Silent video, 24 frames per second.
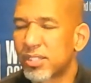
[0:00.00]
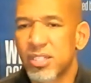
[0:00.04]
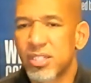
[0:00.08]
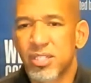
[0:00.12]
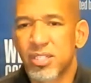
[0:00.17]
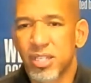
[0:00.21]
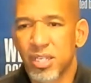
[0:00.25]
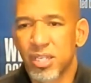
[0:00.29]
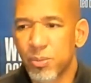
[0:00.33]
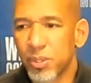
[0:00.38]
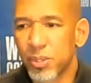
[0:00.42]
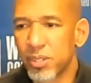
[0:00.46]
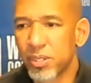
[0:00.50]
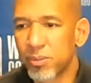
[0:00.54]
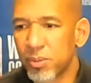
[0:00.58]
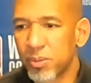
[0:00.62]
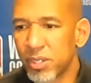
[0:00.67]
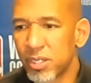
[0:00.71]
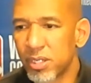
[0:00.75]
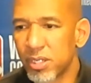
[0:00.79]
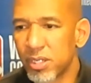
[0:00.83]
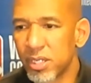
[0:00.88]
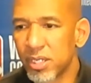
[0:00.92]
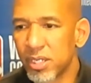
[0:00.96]
I just think
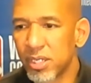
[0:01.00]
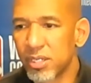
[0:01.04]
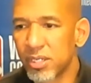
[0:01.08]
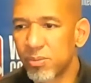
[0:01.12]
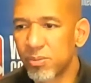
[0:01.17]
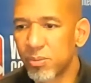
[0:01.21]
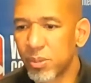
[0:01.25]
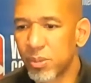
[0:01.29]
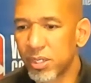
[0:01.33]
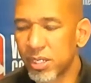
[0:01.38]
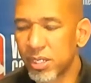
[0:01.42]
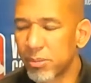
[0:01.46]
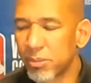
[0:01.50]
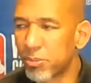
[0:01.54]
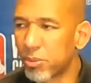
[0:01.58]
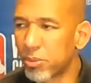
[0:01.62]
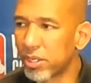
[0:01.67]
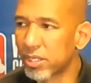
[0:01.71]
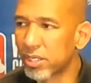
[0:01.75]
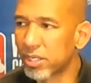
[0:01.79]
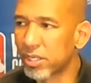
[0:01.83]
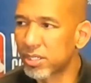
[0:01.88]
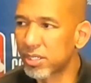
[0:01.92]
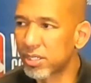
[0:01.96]
we need what he
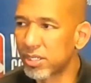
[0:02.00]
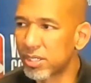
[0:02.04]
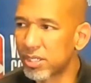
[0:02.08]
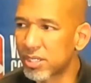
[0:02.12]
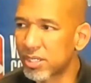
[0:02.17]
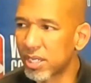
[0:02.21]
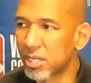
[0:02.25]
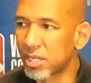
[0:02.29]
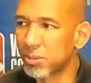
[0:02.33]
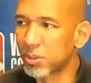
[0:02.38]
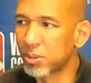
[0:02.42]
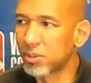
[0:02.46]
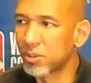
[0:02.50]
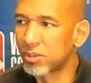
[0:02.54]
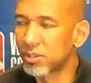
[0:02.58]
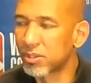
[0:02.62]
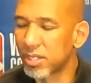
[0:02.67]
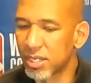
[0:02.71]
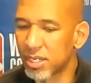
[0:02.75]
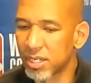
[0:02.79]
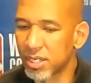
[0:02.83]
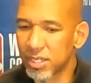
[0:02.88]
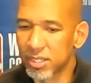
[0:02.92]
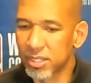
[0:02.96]
brings to the table.
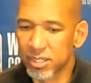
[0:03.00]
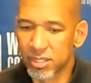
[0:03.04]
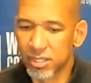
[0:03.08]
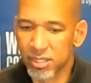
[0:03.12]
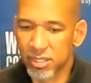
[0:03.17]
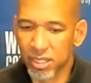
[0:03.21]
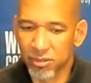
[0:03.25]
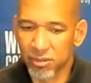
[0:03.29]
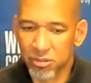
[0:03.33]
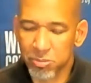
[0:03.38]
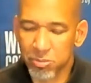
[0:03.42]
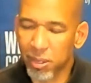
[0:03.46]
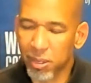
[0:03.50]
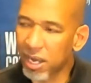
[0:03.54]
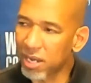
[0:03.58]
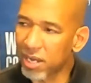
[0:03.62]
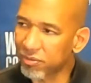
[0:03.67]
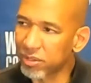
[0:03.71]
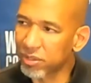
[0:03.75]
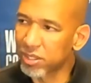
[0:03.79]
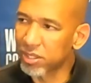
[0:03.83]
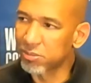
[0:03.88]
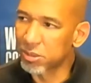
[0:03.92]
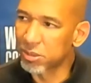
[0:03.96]
It's a tough
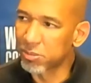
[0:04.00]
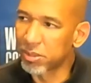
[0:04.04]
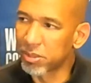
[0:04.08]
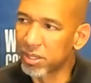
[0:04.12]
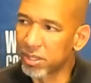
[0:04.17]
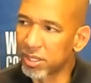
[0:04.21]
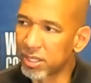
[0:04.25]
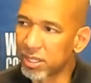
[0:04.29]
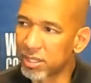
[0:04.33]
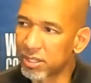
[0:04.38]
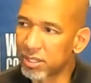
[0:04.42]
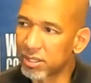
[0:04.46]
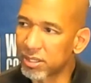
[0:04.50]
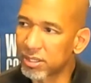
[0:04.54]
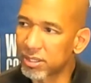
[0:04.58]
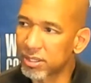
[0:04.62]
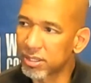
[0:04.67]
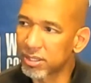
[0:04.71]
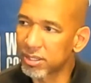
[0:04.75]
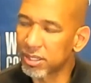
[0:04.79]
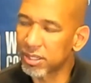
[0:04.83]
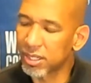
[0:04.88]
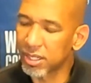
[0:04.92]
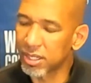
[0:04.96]
spot for him to be in.
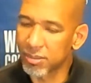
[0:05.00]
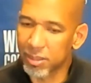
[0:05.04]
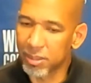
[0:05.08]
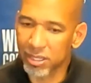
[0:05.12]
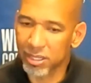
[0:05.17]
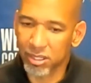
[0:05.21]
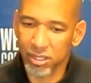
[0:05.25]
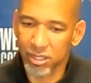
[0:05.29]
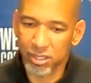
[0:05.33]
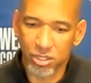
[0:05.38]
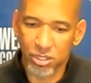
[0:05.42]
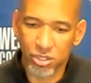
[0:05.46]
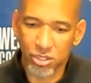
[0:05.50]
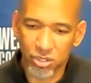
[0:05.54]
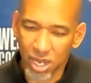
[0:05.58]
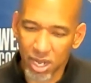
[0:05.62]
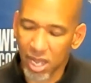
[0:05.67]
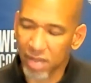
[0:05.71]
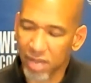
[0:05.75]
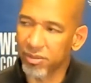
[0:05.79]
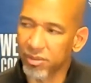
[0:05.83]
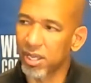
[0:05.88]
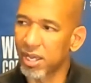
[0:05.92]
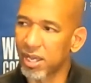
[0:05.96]
I thought the
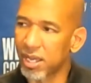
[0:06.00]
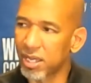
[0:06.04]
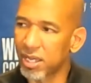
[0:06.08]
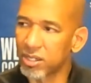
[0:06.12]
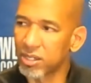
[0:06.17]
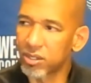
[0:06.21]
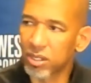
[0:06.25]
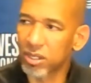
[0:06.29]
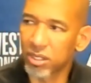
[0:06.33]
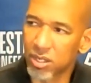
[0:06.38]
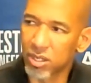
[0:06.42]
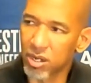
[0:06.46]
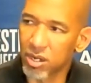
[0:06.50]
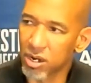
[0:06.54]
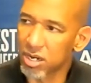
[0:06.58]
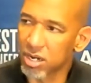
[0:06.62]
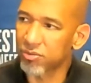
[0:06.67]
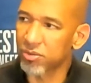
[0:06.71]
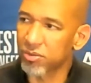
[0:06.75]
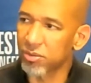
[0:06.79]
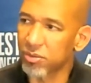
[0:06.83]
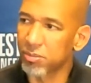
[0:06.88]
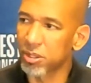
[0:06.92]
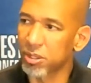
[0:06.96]
drive he had on
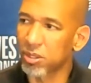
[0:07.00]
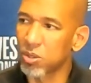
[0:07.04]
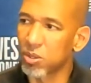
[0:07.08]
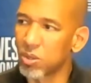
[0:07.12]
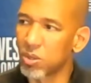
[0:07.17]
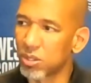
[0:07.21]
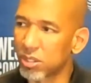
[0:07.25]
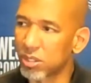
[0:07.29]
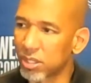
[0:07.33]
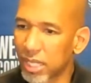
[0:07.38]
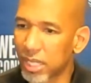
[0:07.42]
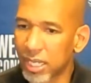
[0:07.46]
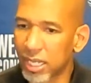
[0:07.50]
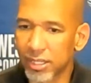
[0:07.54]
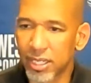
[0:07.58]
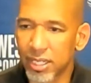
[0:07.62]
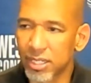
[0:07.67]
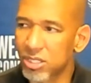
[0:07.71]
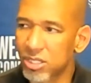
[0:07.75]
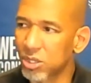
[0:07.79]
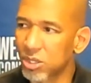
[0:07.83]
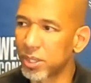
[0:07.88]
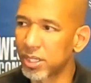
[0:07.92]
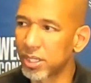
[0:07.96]
Kennard from the corner, like,
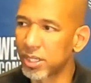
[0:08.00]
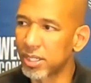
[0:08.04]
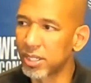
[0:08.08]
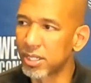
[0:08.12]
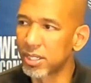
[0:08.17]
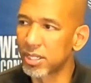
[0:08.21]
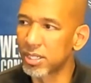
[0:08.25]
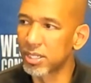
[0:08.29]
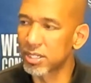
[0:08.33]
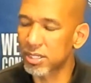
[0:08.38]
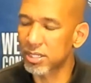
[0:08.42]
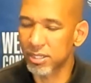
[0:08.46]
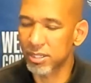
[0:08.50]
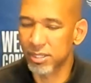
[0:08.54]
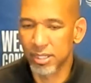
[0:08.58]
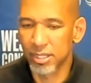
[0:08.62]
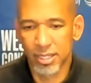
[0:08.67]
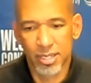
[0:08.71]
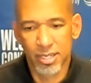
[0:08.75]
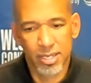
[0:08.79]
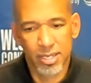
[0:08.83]
that's who he is.